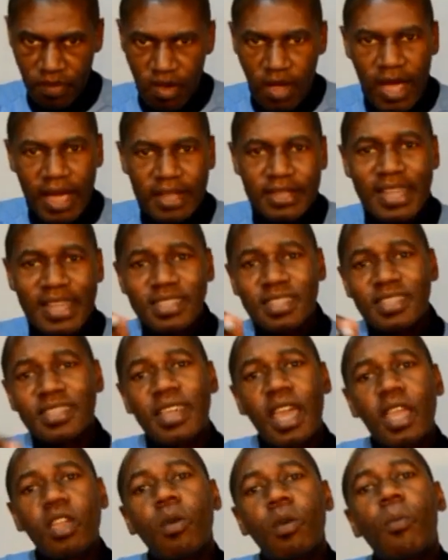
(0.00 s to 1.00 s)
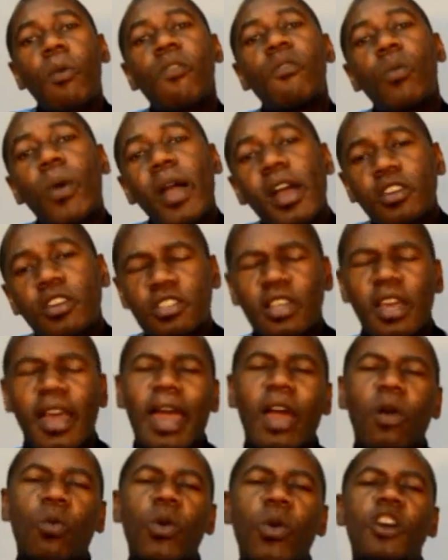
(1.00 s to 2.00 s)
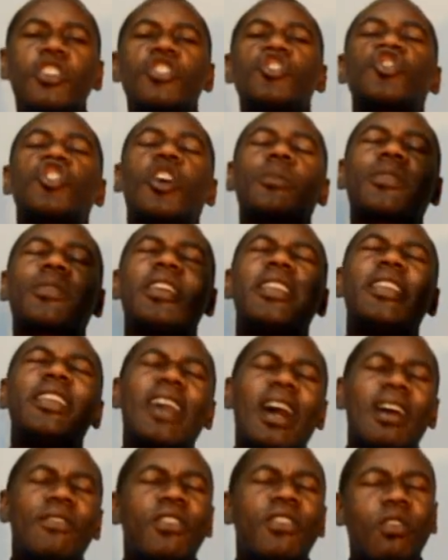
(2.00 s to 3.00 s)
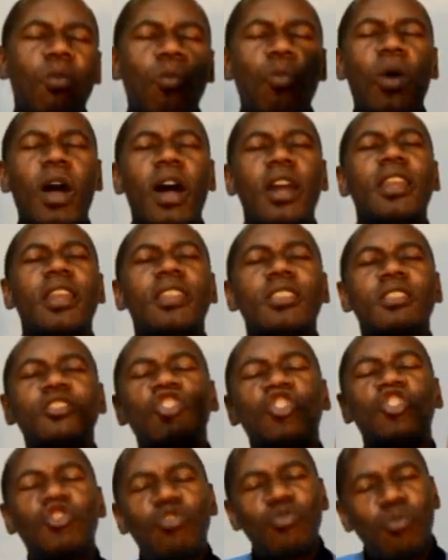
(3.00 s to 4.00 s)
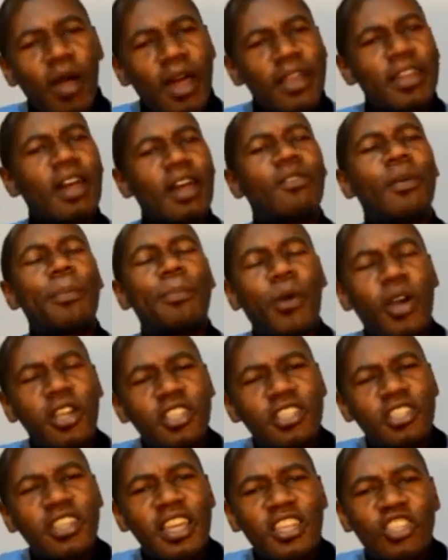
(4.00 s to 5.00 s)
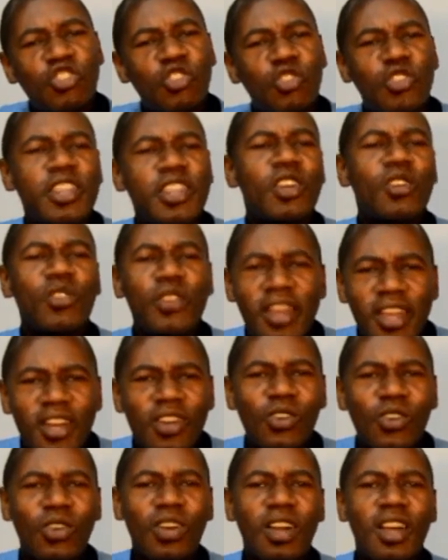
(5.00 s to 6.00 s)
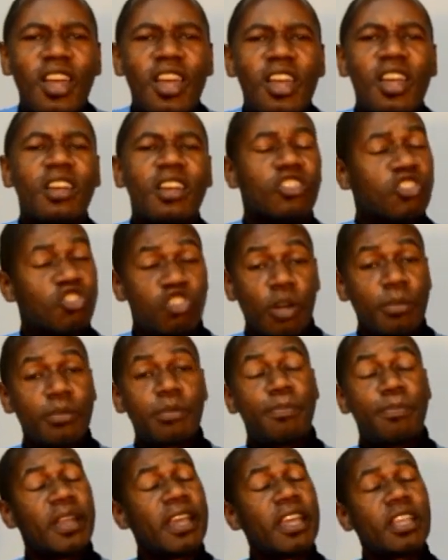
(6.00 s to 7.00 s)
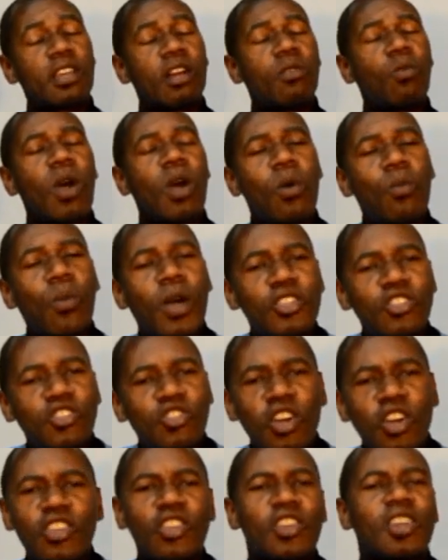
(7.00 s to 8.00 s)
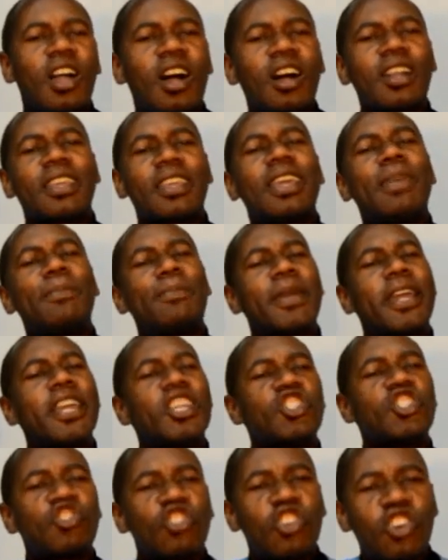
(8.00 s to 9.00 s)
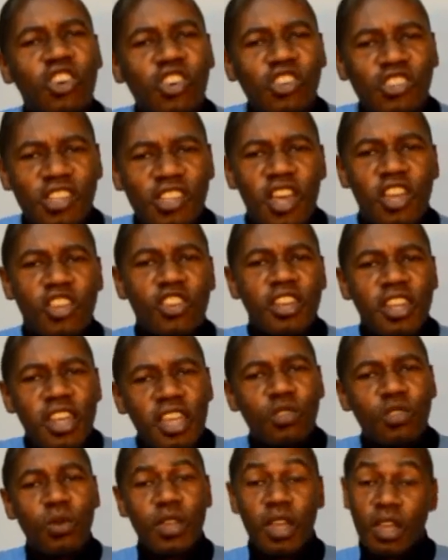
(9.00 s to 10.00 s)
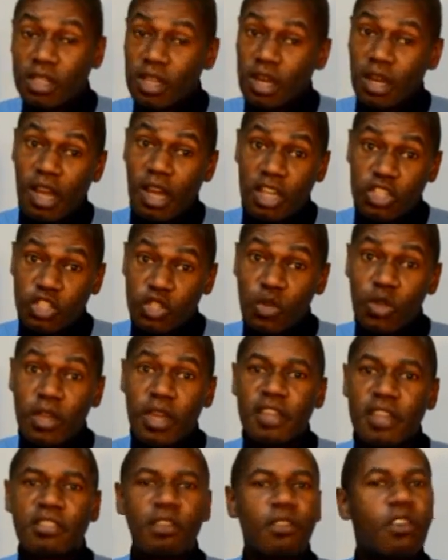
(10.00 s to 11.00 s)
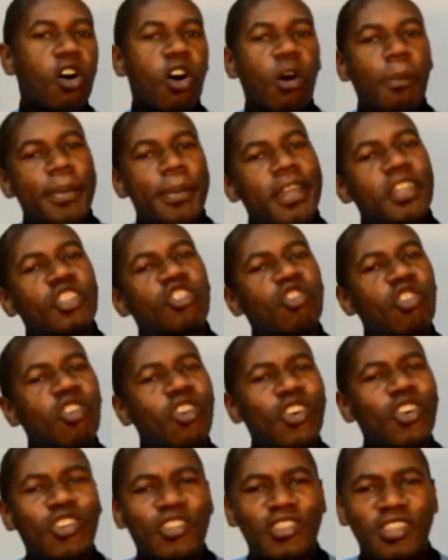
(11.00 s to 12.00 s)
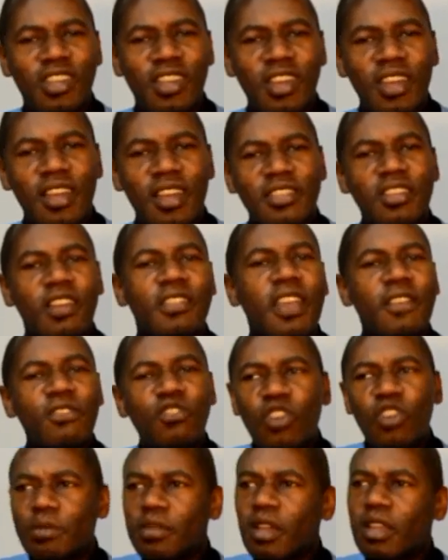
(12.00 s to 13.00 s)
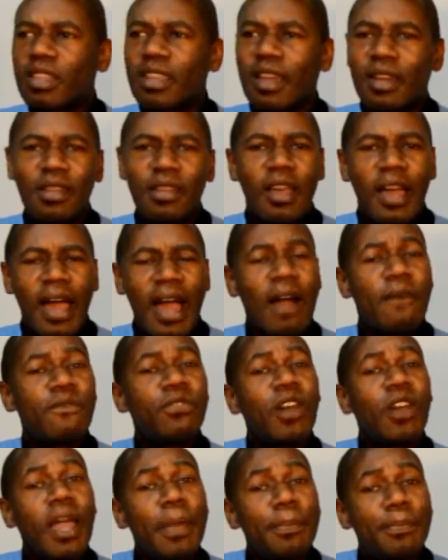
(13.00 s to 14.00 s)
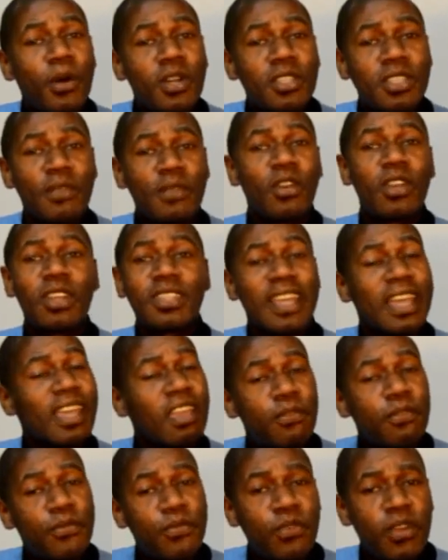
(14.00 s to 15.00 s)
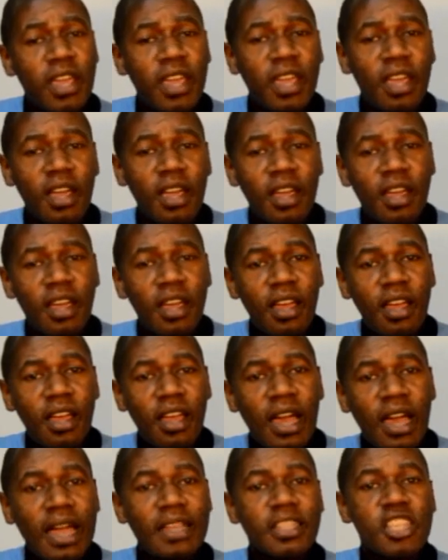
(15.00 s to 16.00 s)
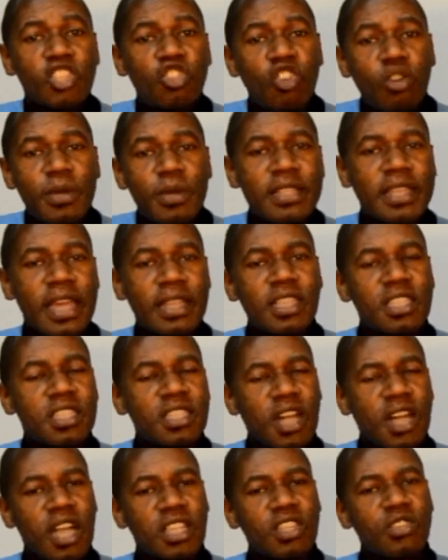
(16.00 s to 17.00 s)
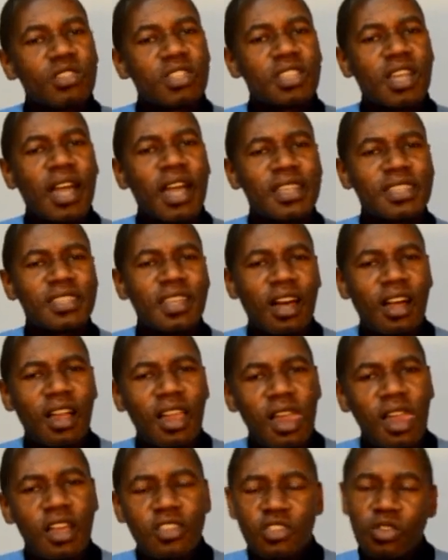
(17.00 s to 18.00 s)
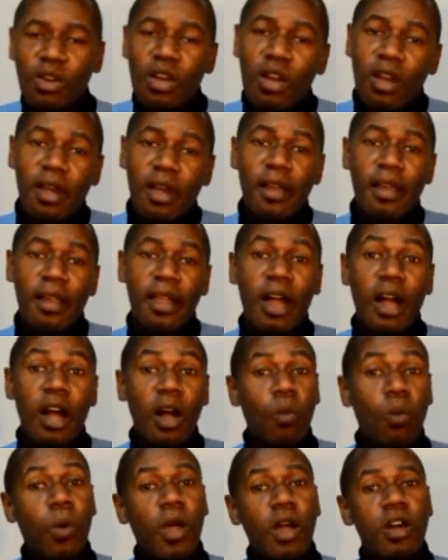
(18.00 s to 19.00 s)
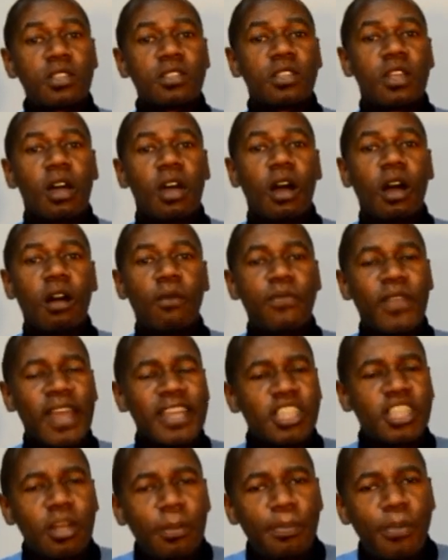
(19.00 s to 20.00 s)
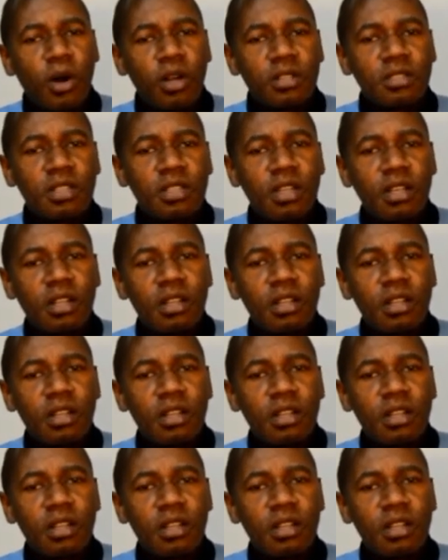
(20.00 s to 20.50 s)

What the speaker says: And that's the same group with Wales. And Wales dropped another point. They drew 0-0. Played a 1-1 draw. You can't keep playing draws. You need to win. The last two games have all been draws. So they've dropped out of 9 points. They've only taken 3. And this group is getting tighter and tighter. So are Wales a flash in the pond?